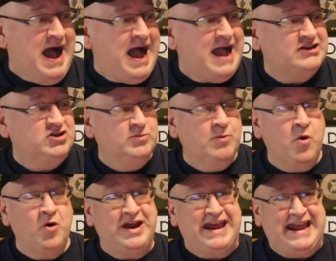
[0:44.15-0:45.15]

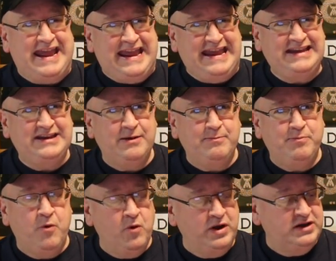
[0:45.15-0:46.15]
Octomore
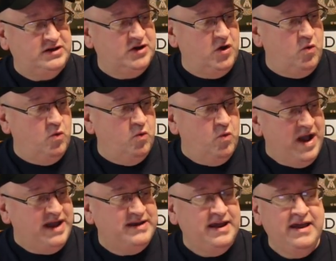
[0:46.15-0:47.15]

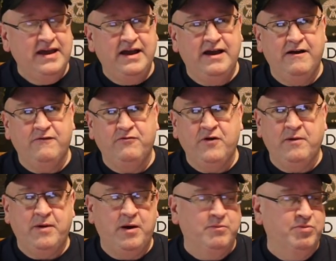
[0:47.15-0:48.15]
8.1
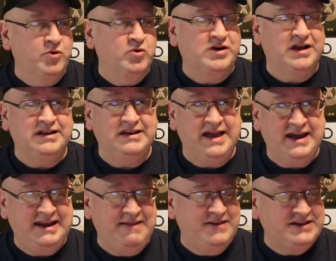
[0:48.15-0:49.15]
from Brewcolati.